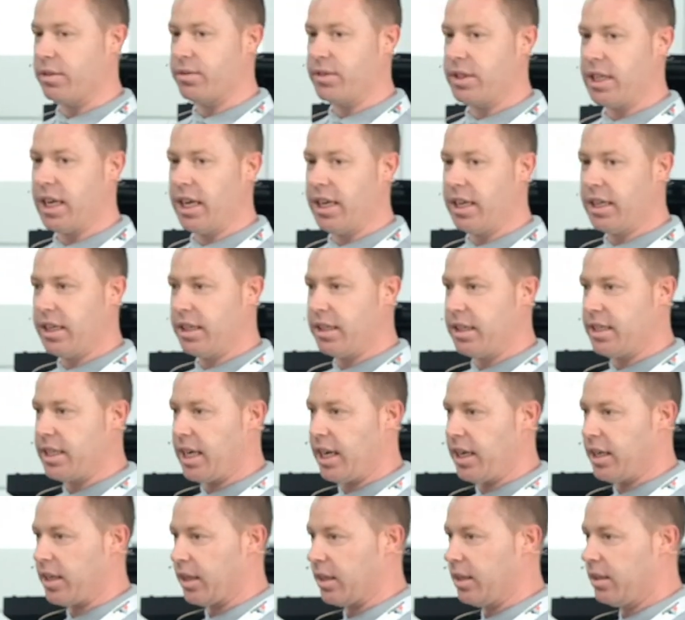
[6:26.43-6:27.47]
of taking the
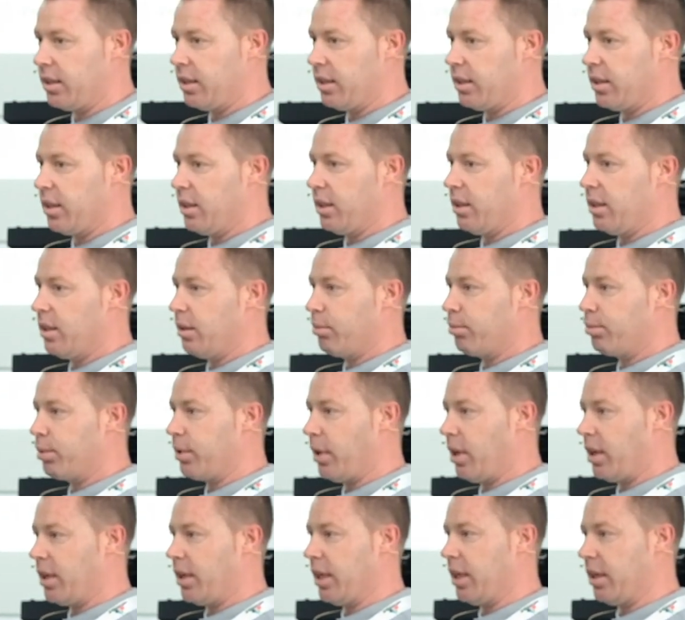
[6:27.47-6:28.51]
data,
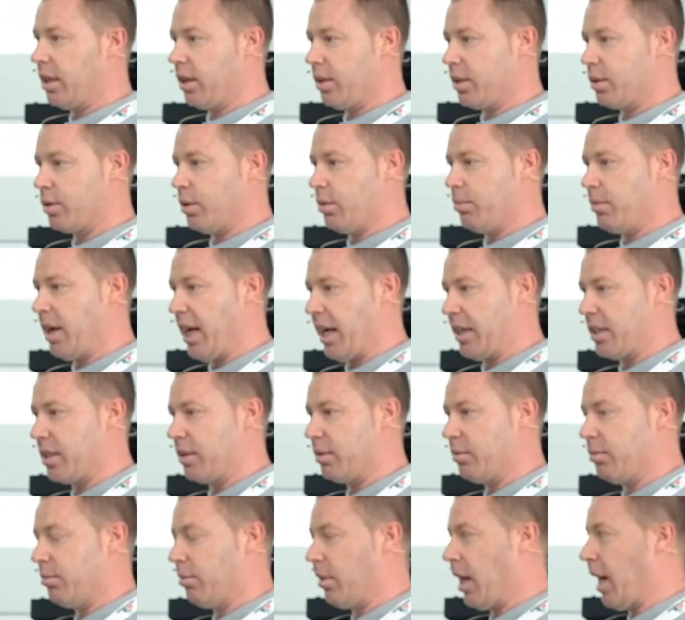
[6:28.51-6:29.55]
plotting it onto a
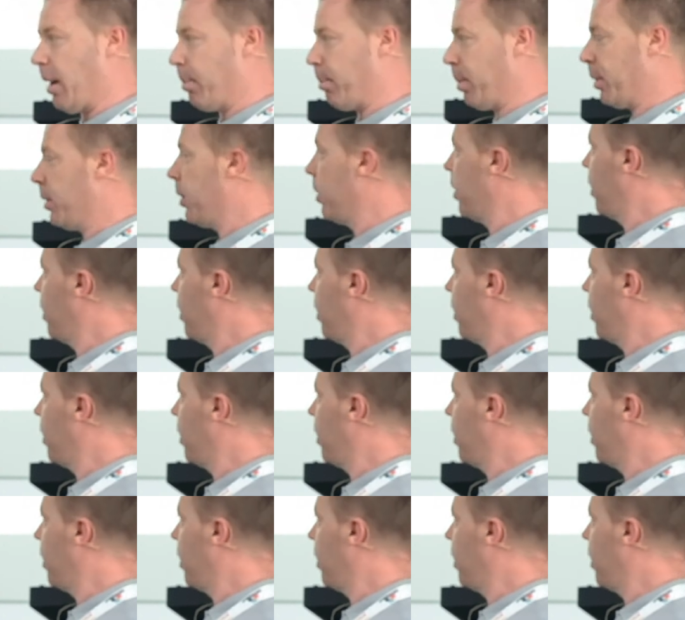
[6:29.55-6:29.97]
map,